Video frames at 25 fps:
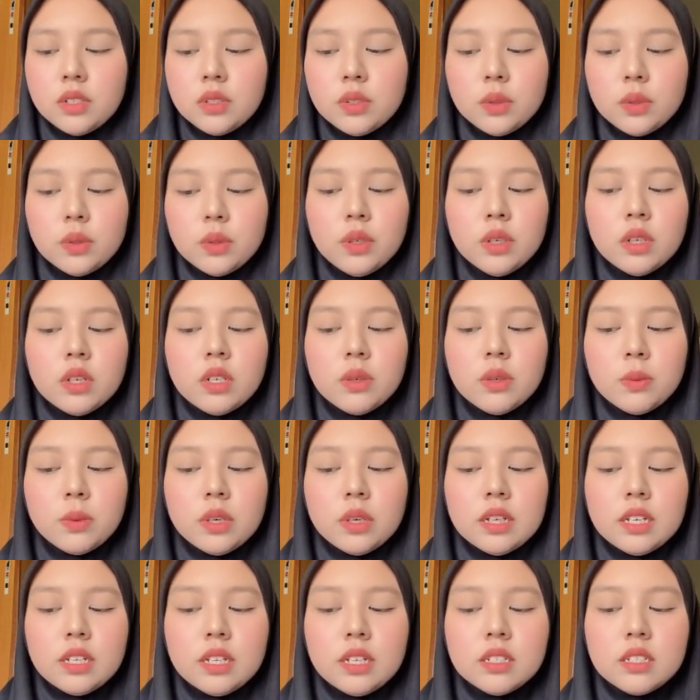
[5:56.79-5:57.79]
So
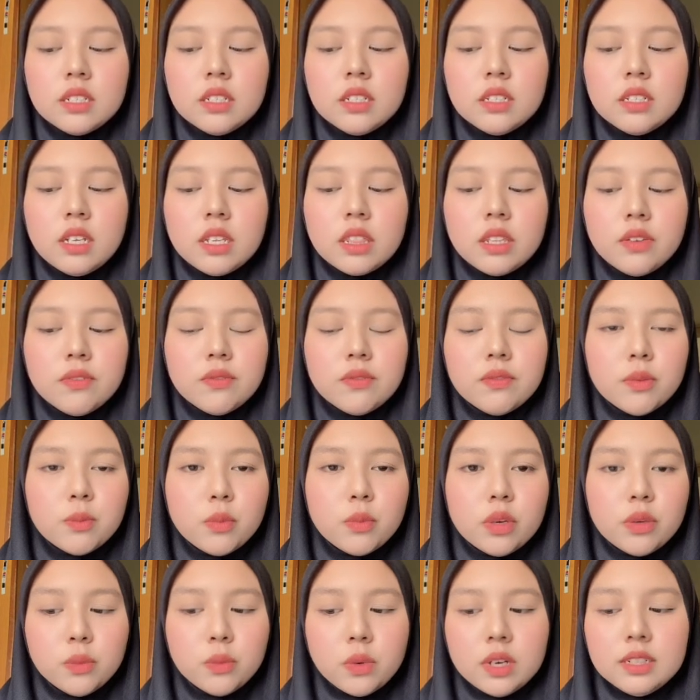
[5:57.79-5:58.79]

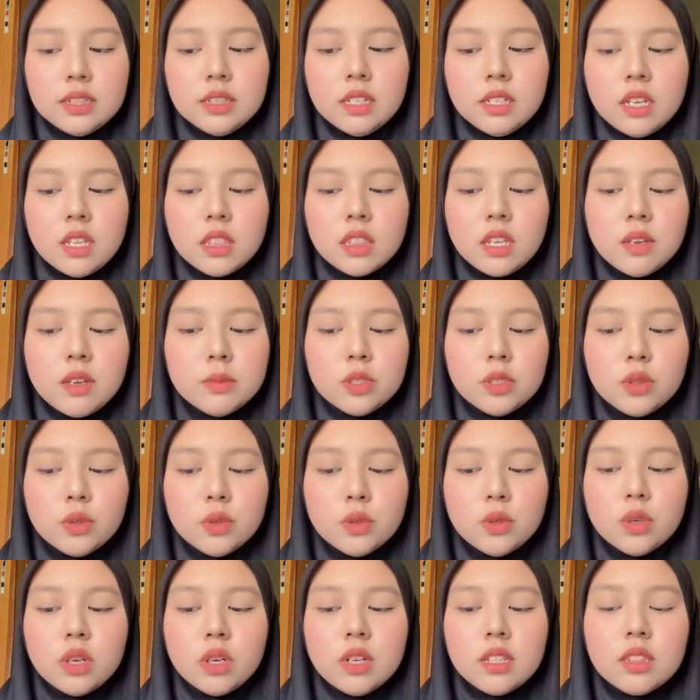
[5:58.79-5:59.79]
195.1 times
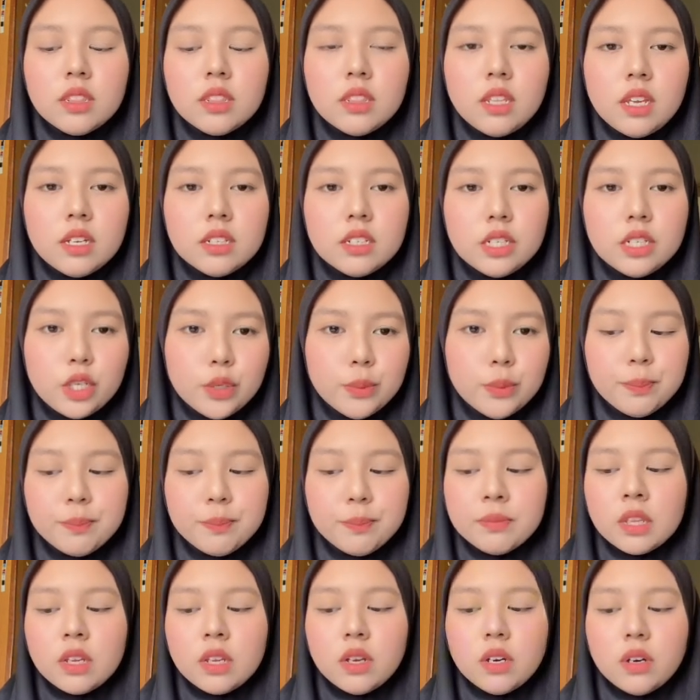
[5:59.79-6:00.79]
to 10 cube
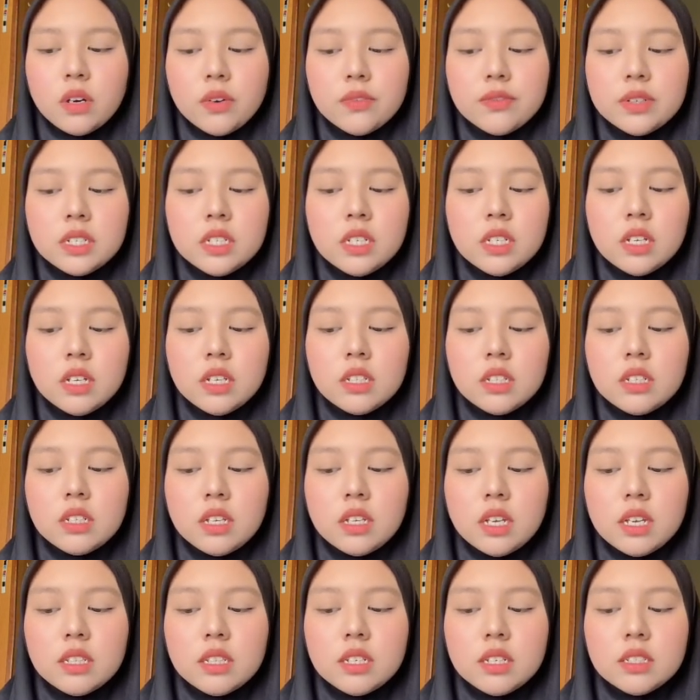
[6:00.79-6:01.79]
over
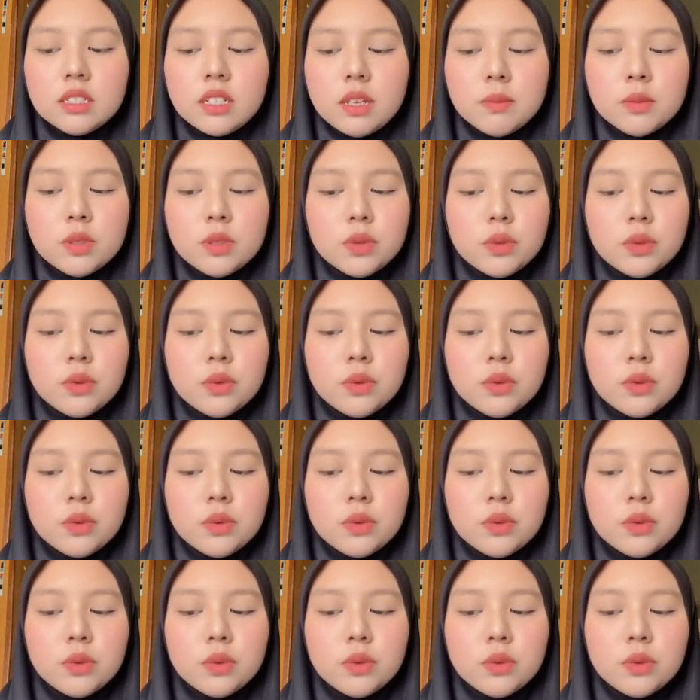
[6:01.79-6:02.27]
300 times to